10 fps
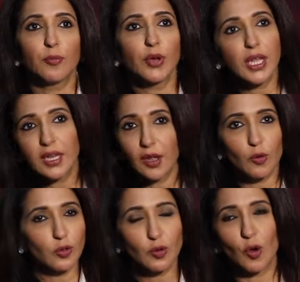bring in their
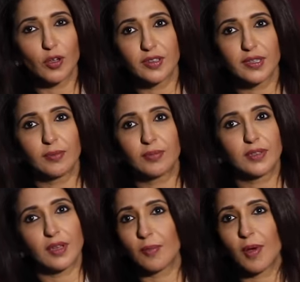own concept
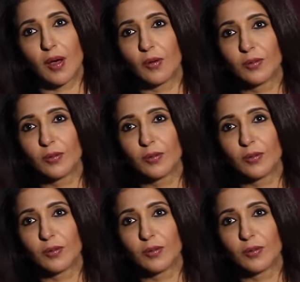somehow.